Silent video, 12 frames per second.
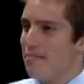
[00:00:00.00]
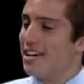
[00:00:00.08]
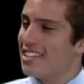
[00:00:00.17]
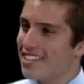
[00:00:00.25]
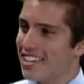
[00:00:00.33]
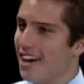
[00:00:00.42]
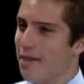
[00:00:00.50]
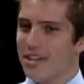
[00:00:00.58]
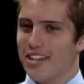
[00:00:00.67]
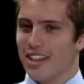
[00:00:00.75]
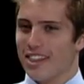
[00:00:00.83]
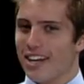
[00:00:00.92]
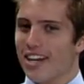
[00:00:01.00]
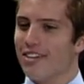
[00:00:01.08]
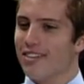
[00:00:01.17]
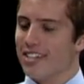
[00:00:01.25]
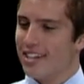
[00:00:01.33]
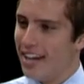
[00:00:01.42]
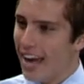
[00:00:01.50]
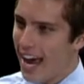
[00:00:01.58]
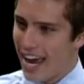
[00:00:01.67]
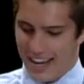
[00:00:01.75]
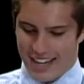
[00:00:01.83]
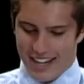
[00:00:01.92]
But still, I mean, to think of it
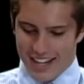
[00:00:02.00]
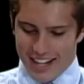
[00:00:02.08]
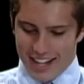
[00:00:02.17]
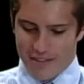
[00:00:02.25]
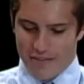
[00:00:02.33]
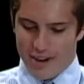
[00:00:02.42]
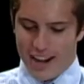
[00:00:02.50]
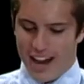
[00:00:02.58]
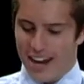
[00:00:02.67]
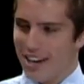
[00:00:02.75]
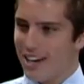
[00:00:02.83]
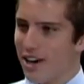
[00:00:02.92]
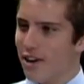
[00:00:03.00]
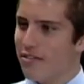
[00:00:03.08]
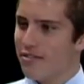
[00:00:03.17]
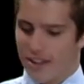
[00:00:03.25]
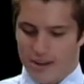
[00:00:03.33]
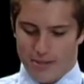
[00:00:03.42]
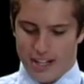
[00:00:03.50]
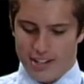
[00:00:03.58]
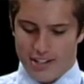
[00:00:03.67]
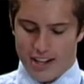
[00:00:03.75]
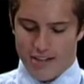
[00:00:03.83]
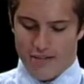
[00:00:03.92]
today, if we had it go from,
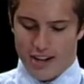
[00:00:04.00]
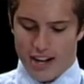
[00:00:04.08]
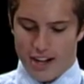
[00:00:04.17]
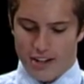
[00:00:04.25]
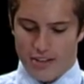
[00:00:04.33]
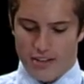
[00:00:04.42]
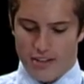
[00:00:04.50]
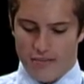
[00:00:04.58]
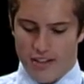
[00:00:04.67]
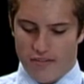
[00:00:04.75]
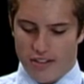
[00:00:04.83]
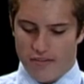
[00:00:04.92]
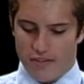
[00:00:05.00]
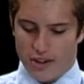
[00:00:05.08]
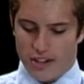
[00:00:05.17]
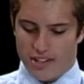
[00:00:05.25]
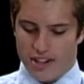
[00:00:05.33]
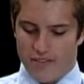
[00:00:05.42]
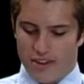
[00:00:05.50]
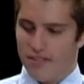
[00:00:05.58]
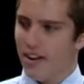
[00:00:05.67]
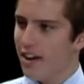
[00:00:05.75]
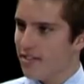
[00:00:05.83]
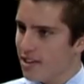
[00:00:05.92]
let's see, if we had it to 54 to
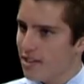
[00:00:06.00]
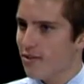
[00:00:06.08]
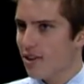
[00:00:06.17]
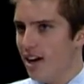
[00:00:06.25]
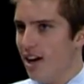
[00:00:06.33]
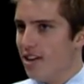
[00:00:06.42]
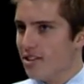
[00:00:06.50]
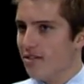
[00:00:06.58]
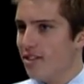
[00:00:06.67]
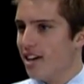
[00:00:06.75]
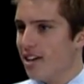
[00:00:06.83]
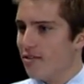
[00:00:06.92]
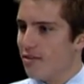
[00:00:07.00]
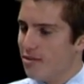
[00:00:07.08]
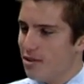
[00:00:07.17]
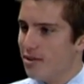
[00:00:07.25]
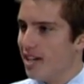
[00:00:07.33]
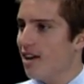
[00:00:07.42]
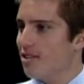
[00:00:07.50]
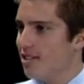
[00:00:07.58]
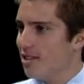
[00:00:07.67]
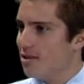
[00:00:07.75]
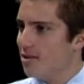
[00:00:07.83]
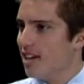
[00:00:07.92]
75, 64, so if we had to go from
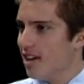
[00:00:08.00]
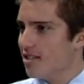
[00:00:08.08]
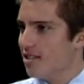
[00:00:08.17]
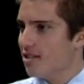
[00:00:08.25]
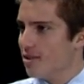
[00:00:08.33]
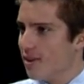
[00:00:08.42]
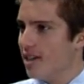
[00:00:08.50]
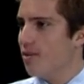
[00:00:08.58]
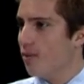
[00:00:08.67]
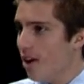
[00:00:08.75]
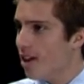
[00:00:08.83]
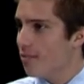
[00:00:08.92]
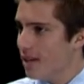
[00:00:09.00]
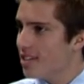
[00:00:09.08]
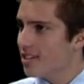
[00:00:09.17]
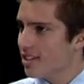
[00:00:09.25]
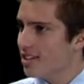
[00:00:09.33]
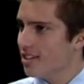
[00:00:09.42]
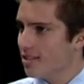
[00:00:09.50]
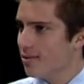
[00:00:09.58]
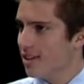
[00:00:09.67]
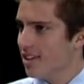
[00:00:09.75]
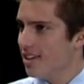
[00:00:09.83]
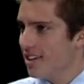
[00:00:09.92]
2000 to 2021, basically, is
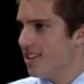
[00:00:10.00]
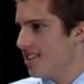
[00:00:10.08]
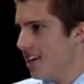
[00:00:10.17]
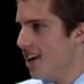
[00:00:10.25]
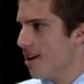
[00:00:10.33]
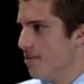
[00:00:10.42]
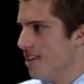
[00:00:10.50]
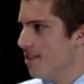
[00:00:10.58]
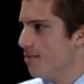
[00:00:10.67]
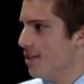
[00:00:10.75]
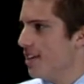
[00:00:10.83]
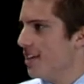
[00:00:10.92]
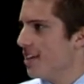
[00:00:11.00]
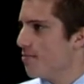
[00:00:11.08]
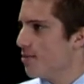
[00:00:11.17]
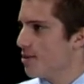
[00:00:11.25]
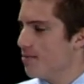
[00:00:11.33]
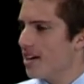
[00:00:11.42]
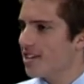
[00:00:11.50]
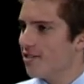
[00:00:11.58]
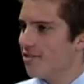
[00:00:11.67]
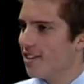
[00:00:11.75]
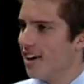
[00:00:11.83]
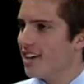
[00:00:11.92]
what it's saying. I mean, putting it in
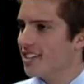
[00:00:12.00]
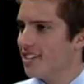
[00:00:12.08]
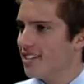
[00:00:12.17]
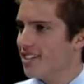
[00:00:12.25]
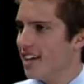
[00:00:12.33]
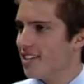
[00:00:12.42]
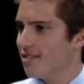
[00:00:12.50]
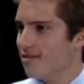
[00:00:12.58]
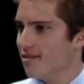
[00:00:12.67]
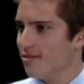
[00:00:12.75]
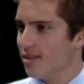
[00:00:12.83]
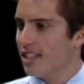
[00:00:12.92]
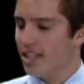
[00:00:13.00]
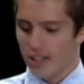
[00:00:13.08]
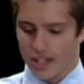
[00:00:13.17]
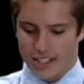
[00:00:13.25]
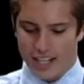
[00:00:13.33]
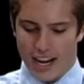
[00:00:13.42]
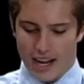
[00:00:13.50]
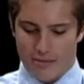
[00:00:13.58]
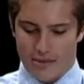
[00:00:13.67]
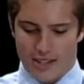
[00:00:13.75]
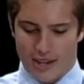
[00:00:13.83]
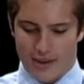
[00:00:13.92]
perspective for us, that's a really long
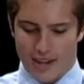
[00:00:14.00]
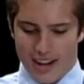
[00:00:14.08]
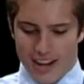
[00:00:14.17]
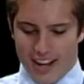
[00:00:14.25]
time. So